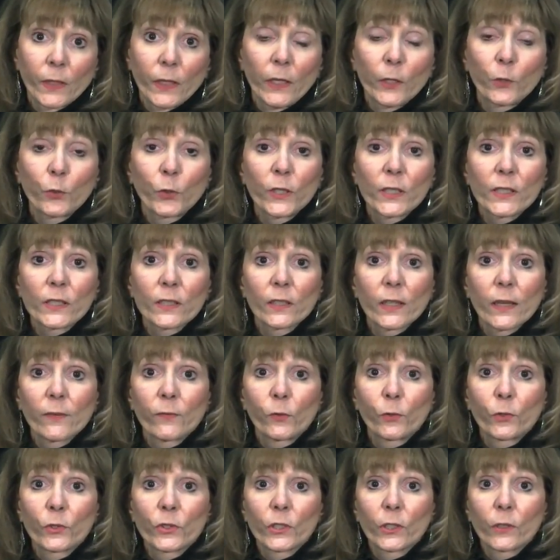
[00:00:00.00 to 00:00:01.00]
Increased
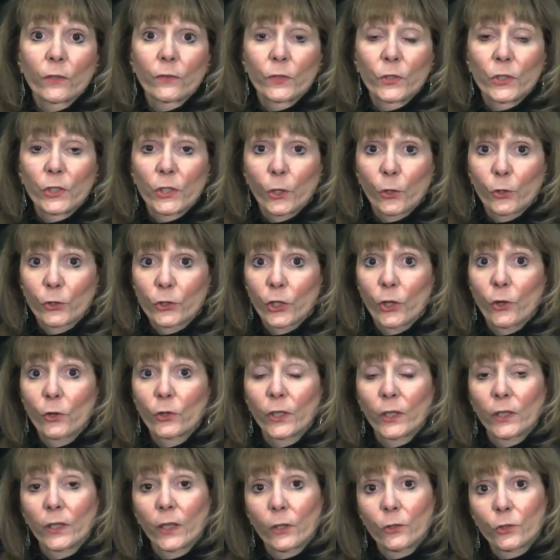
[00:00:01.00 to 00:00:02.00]
levels of
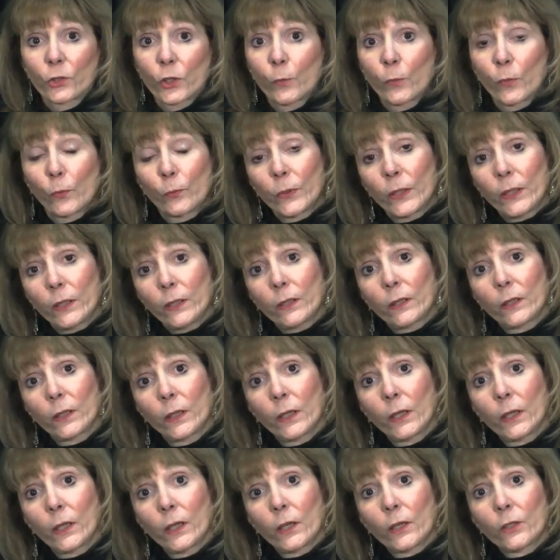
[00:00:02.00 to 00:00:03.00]
serotonin and dopamine,
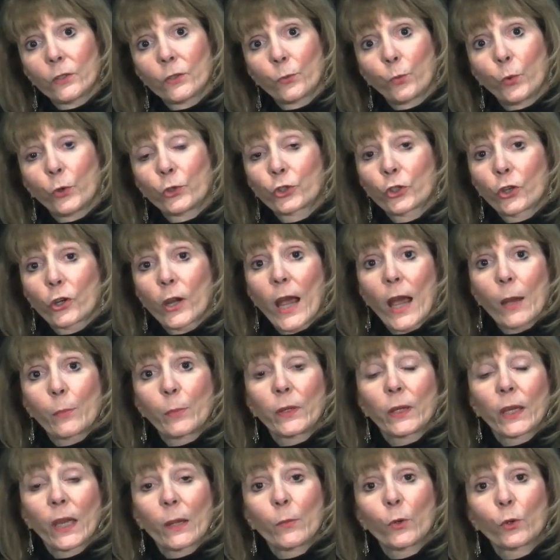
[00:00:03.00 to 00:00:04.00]
which are
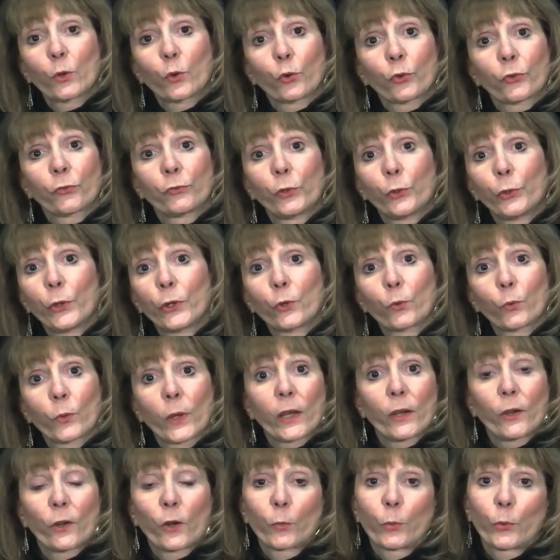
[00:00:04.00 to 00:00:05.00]
happy chemicals floating
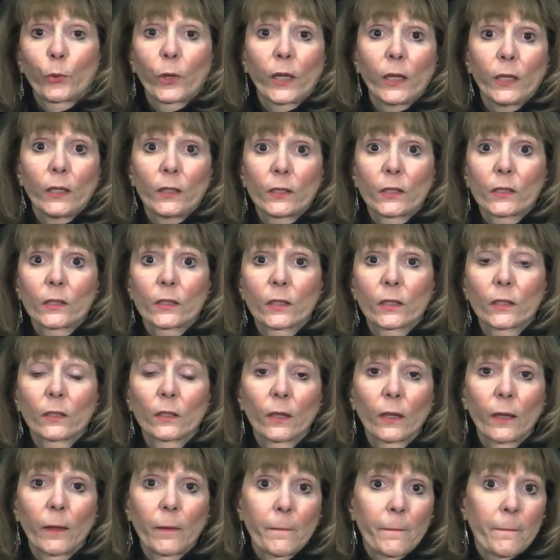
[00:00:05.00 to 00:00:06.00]
around in our brains.
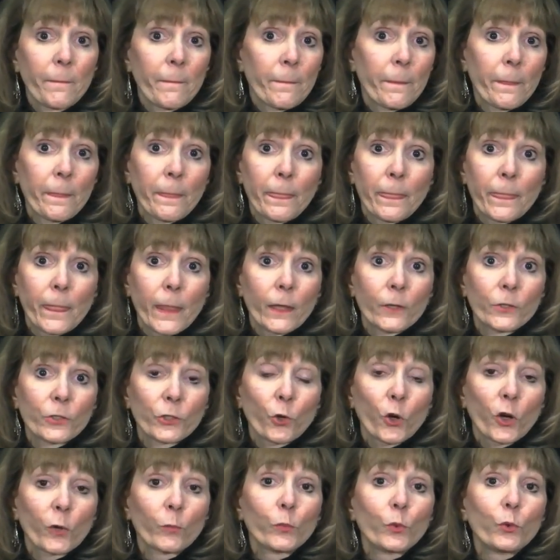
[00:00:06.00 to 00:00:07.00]

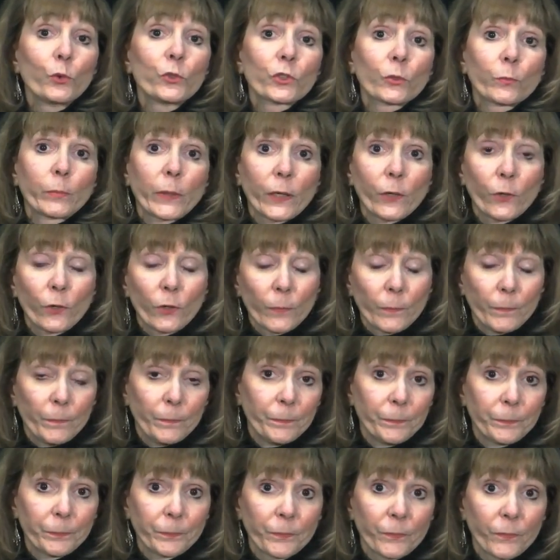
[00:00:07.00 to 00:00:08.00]
So our moods are better.
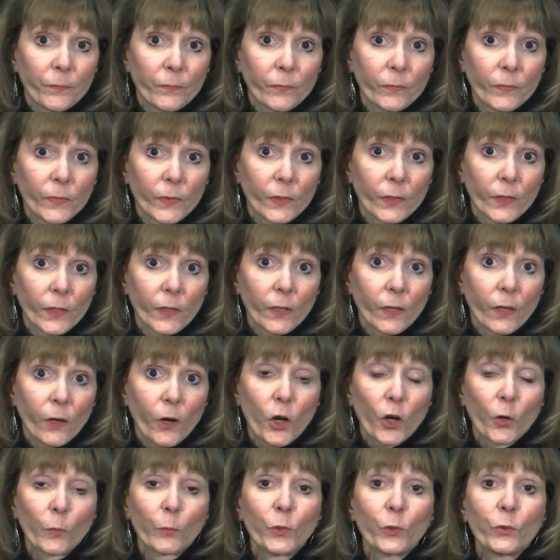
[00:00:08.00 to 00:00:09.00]

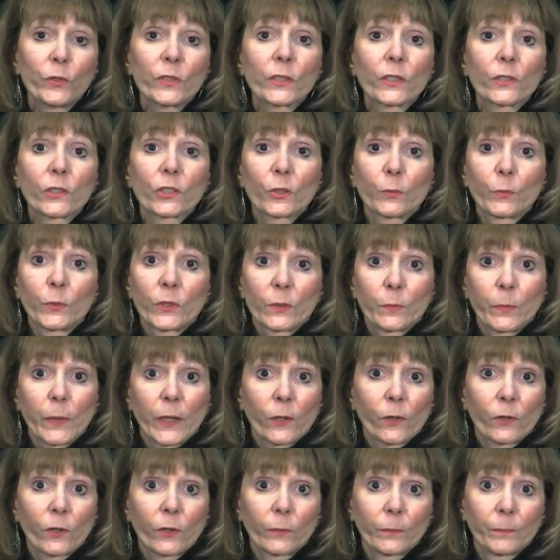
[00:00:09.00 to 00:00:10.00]
Our immune system is
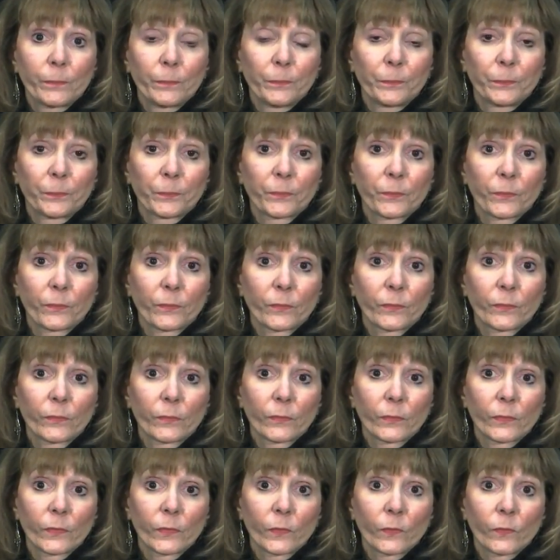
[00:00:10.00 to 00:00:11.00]
better.
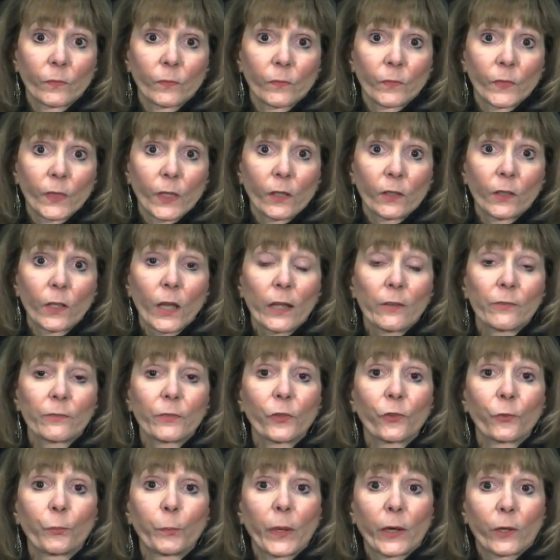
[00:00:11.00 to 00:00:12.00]
Life
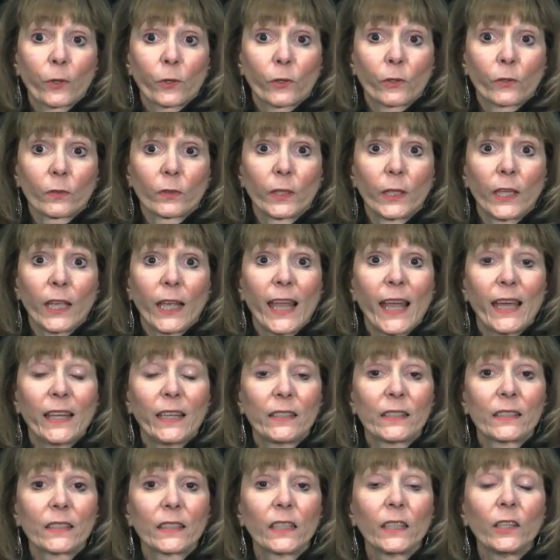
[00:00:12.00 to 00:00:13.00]
is better, and
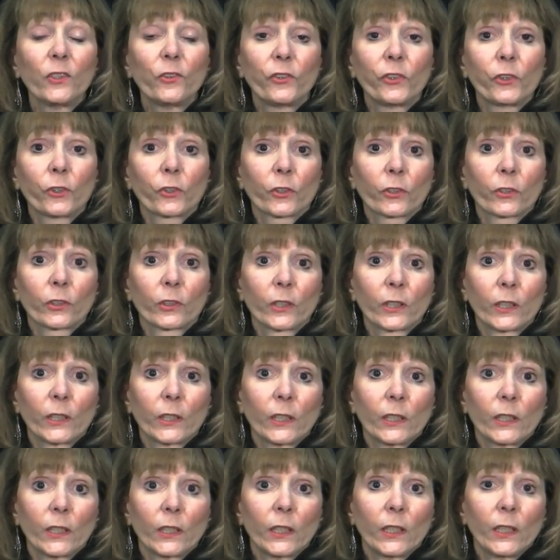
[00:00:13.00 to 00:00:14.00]
it's easier.
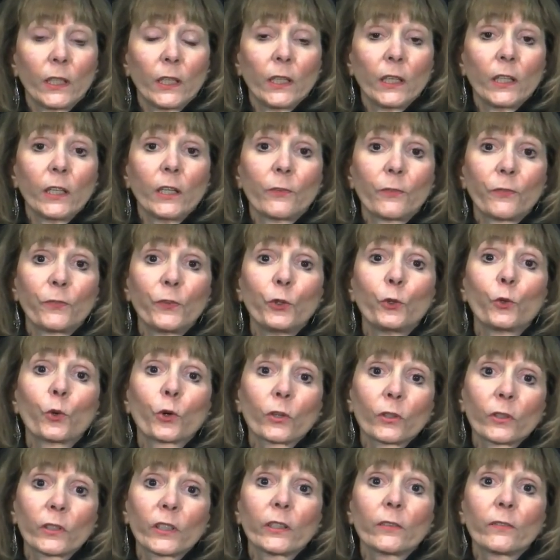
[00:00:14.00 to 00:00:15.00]
If you are